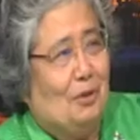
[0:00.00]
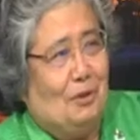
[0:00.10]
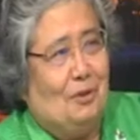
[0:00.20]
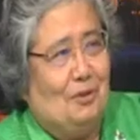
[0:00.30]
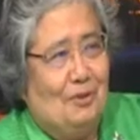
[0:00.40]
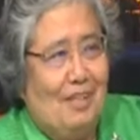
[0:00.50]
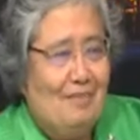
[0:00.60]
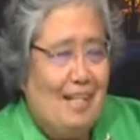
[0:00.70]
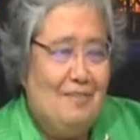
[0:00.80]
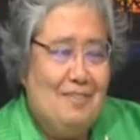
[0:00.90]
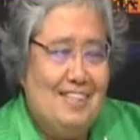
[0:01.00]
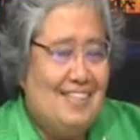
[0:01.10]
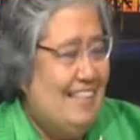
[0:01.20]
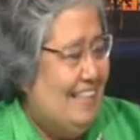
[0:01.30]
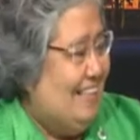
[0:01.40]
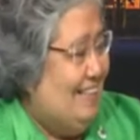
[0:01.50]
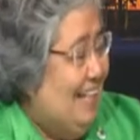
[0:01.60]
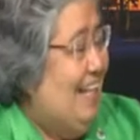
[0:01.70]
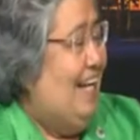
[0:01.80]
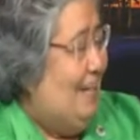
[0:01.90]
to have a life
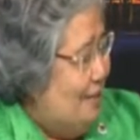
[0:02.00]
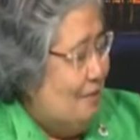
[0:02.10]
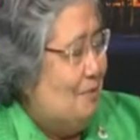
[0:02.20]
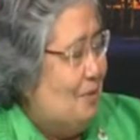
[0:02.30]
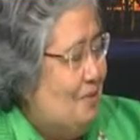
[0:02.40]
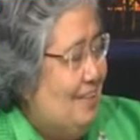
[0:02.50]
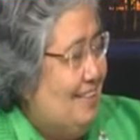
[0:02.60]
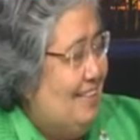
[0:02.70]
history. A lot of stories.